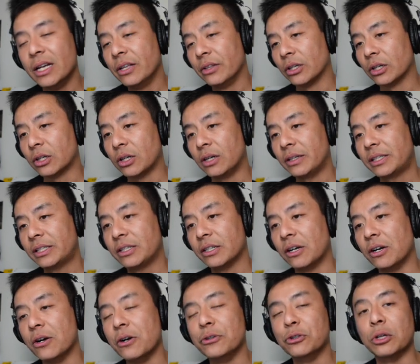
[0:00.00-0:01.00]
the cost to
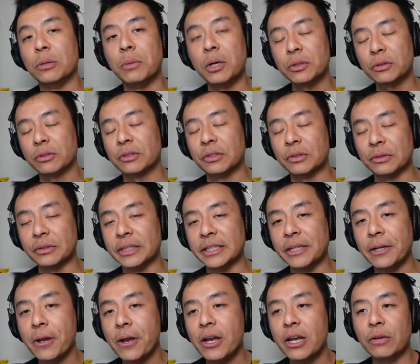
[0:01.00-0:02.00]
own your Model 3,
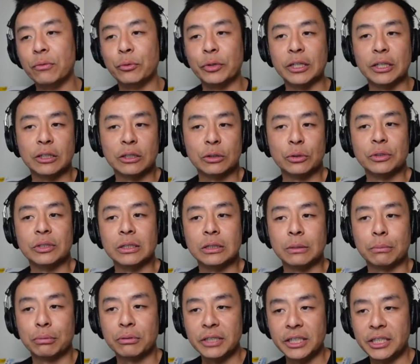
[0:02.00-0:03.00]
if we include the
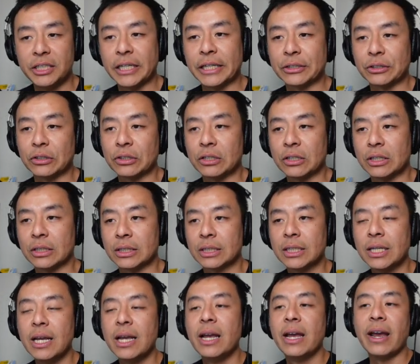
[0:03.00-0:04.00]
depreciation costs
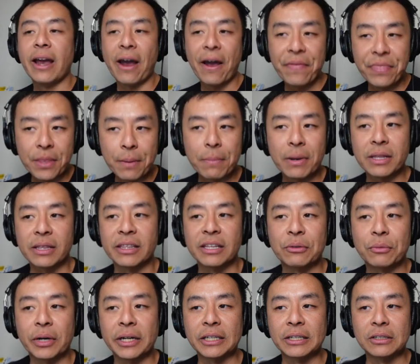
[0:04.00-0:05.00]
and the monthly
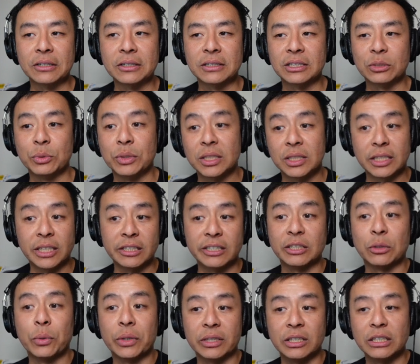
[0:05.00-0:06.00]
running costs, which is
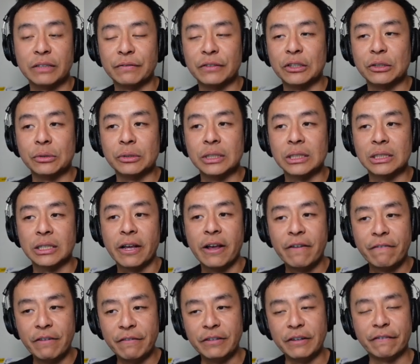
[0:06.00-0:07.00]
essentially what this figure is,
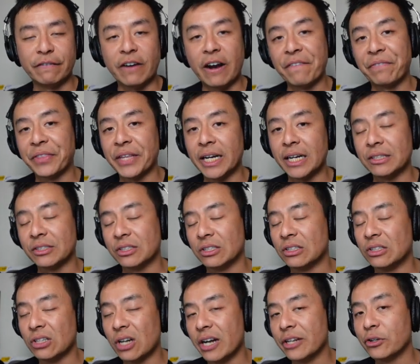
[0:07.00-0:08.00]

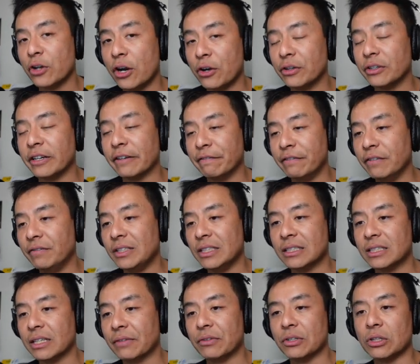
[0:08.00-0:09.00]

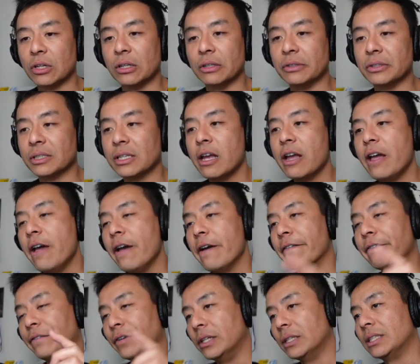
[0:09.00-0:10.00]
$55,957
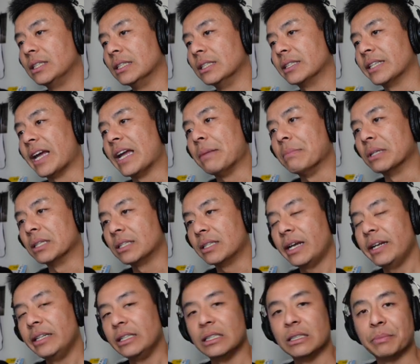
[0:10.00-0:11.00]
versus a
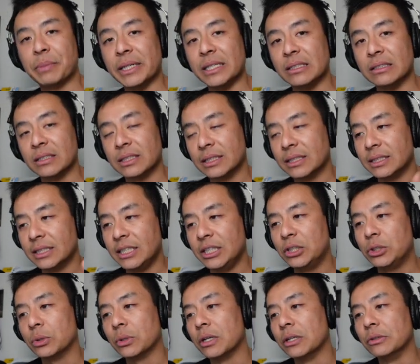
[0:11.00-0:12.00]
Mercedes-Benz
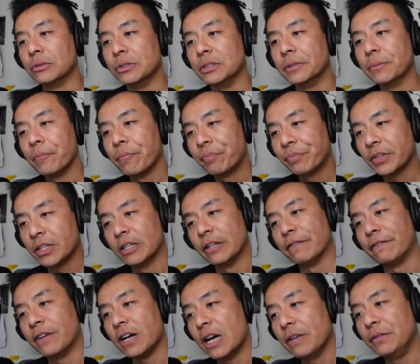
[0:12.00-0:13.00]
C200, the
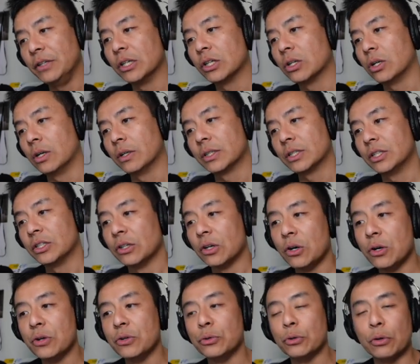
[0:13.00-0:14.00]
5-year cost to
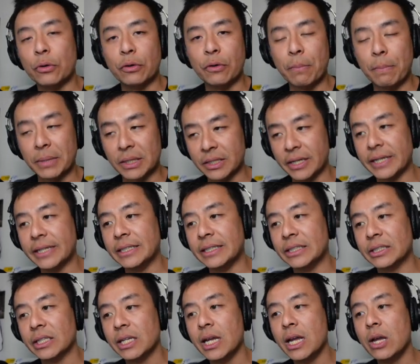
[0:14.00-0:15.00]
own your
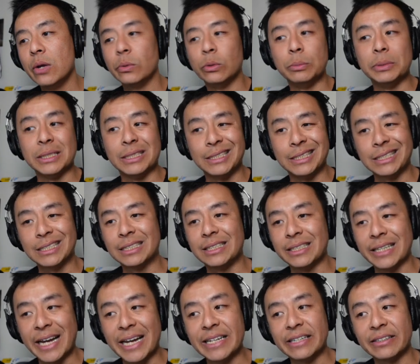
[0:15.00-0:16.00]
Mercedes will be
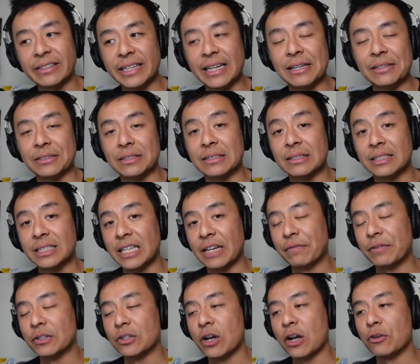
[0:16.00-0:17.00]

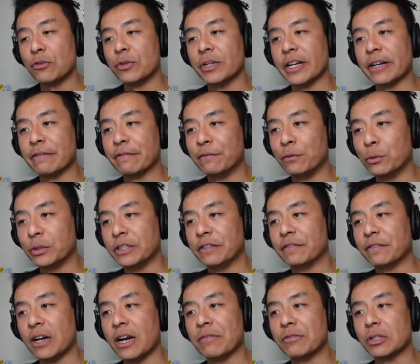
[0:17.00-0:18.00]

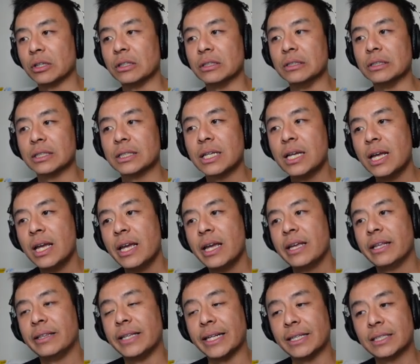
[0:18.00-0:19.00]
$68,745.
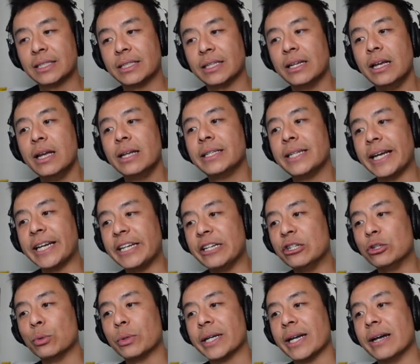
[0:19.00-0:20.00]
That's taking
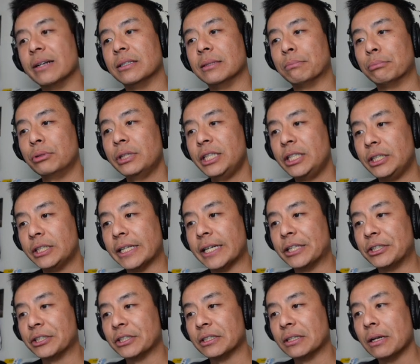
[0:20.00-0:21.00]
into account
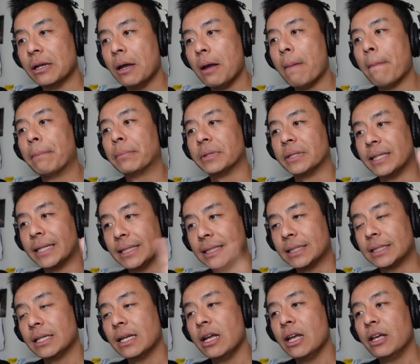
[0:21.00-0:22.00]
depreciation
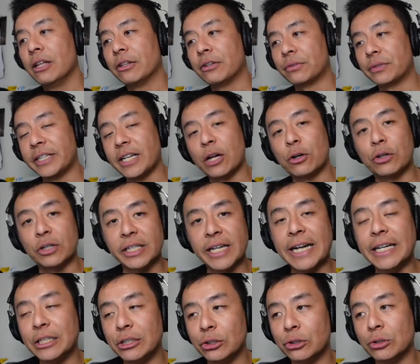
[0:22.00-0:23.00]
plus
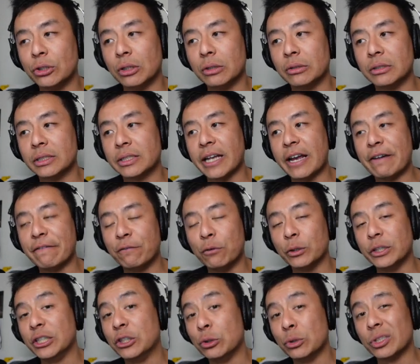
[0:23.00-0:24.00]

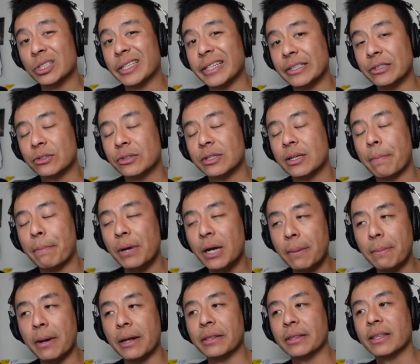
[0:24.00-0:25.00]
$382.42 per
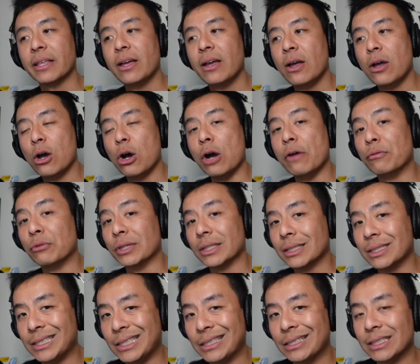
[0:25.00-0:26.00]
month over a
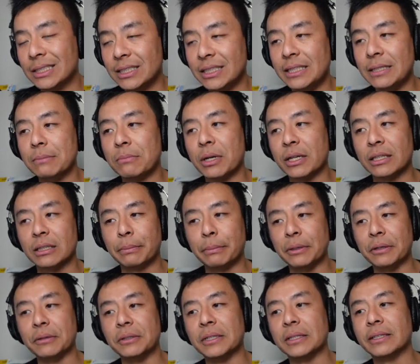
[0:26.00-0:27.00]
60-month
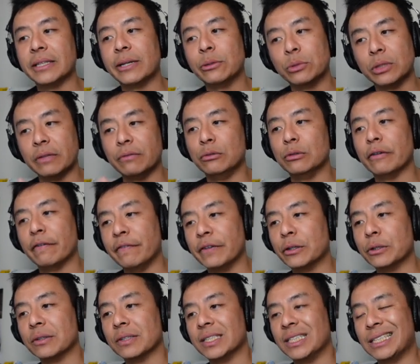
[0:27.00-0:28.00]
period. That will give you a
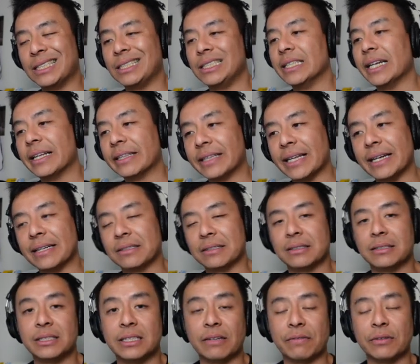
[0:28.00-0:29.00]
figure of
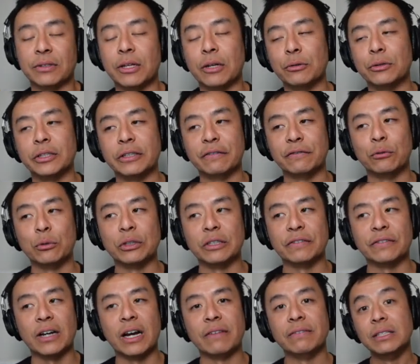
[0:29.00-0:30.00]

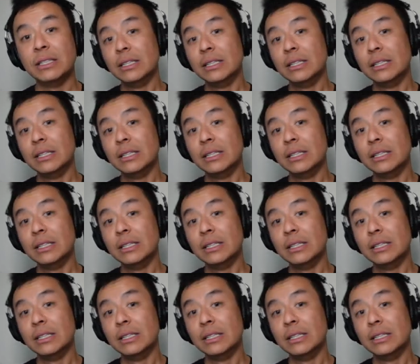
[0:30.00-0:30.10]
$68,745.